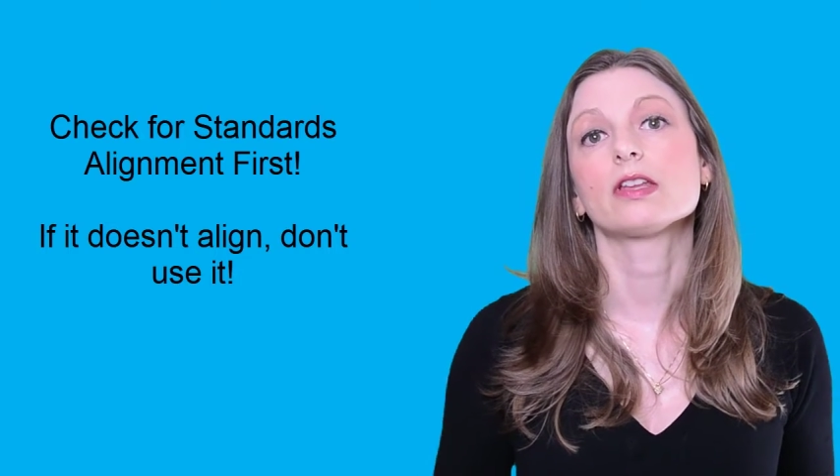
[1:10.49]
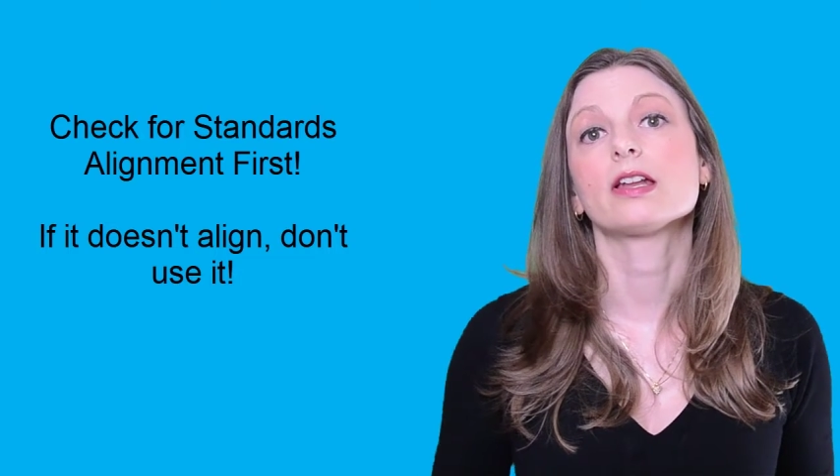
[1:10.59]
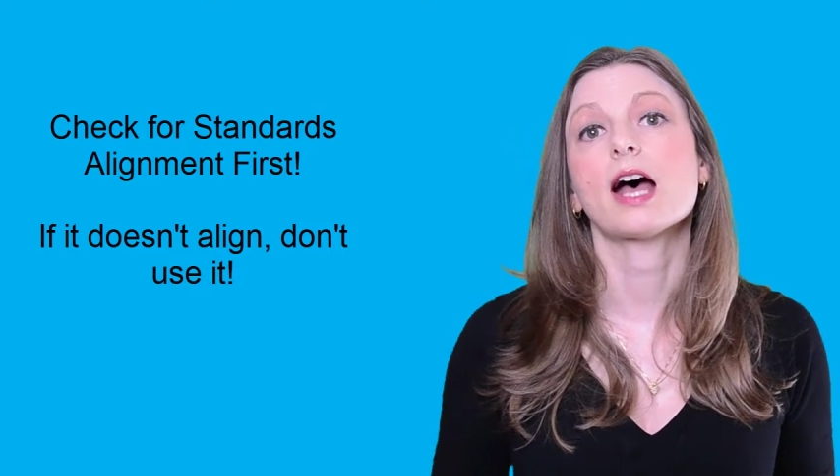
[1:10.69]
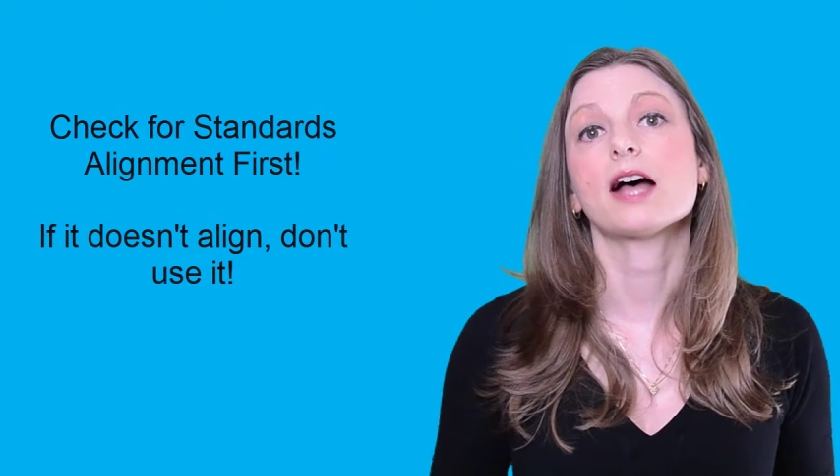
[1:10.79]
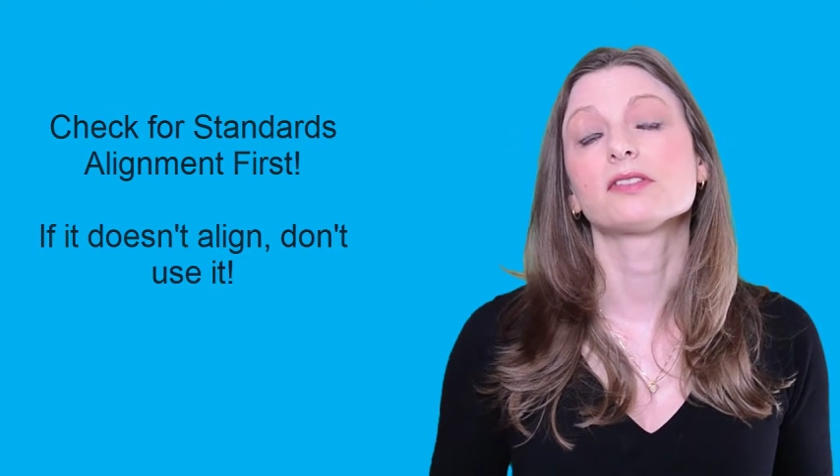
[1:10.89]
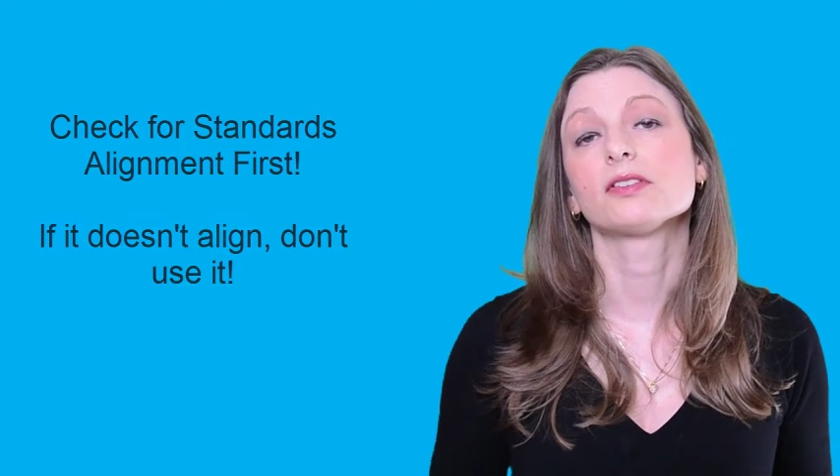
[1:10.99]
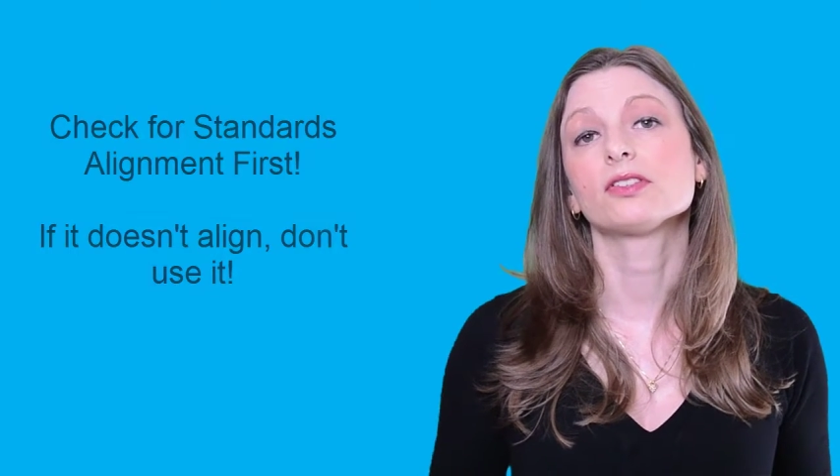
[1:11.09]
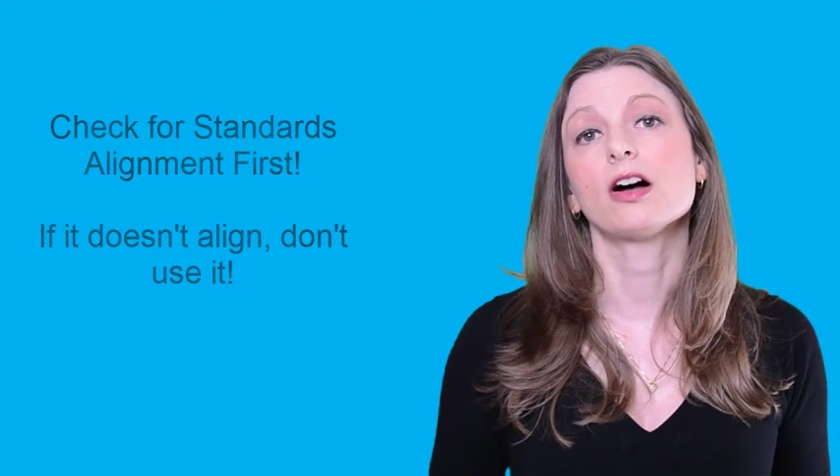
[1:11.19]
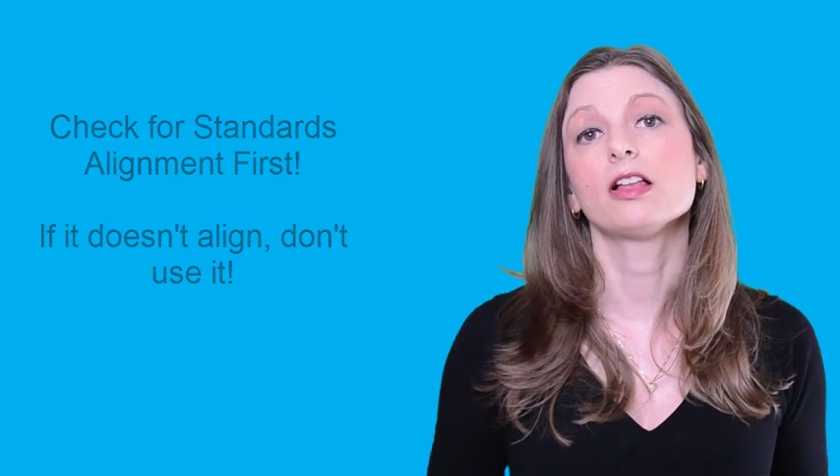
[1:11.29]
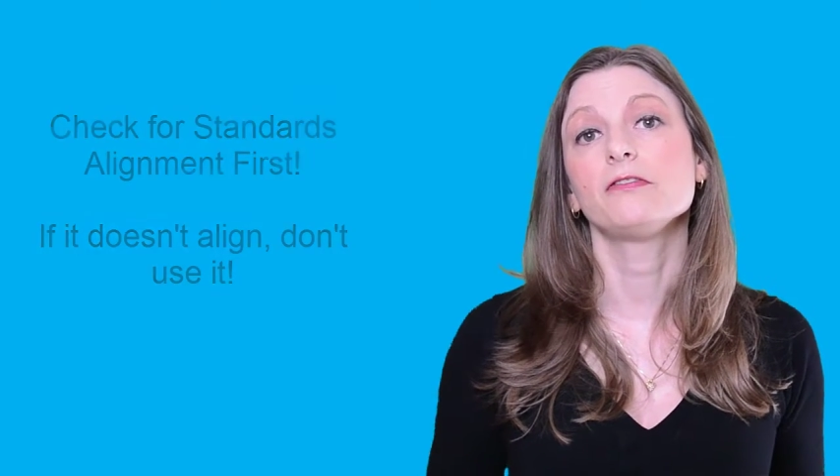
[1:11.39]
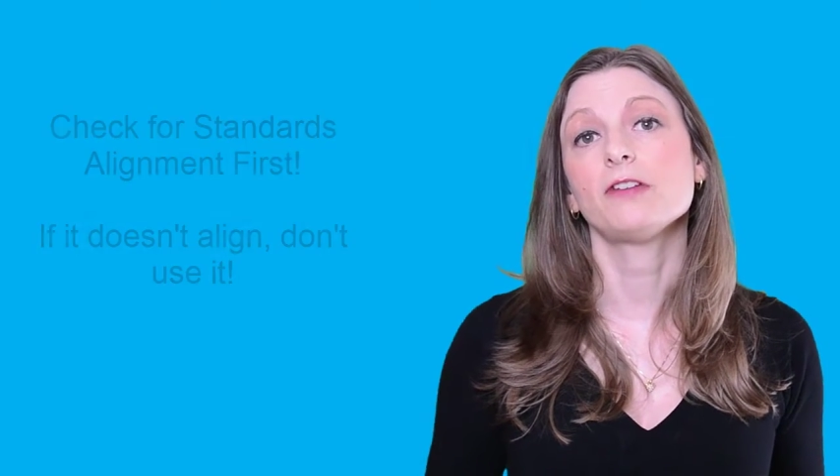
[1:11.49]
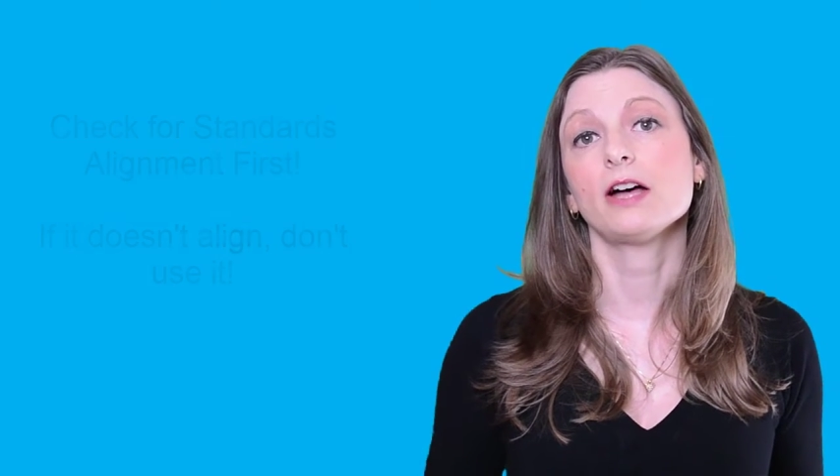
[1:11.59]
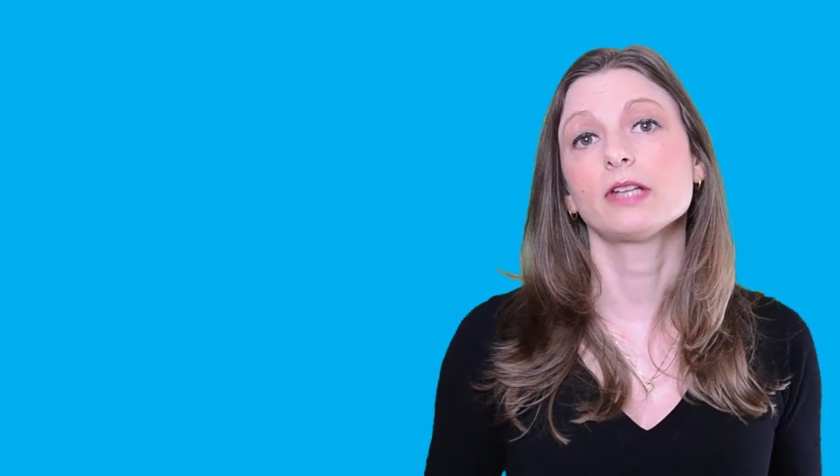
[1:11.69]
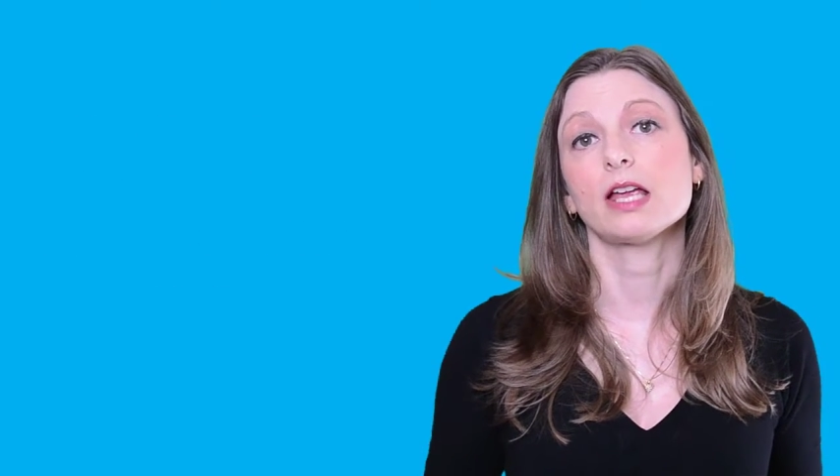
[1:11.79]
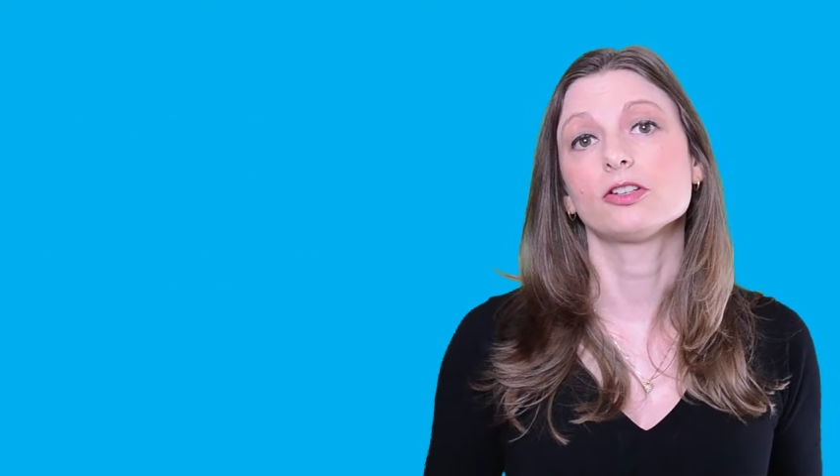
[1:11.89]
that it has a solid
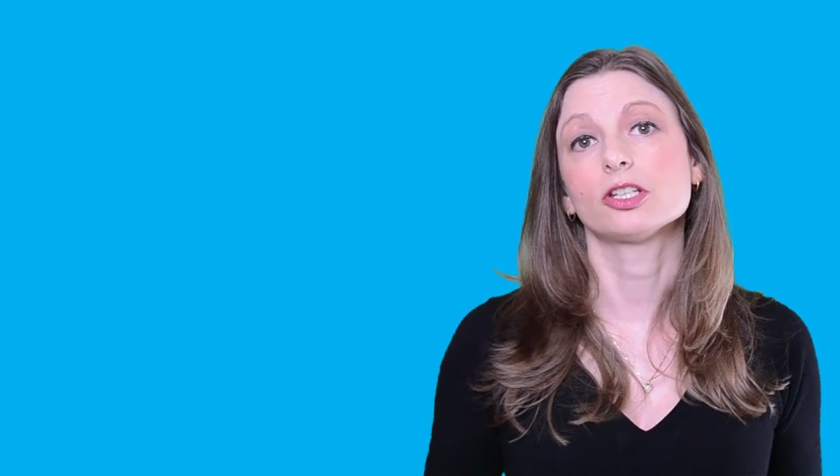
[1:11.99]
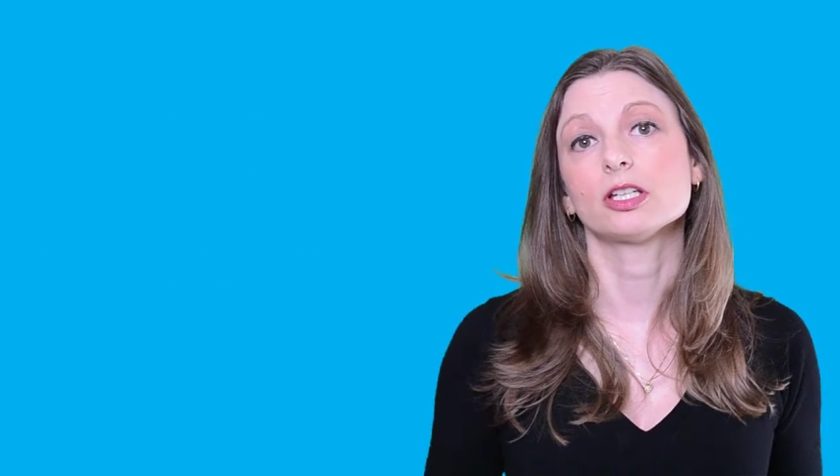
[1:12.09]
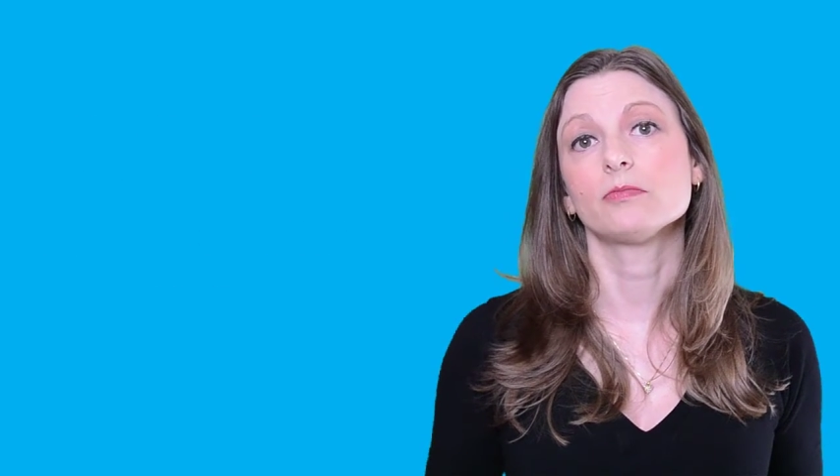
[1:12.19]
foundation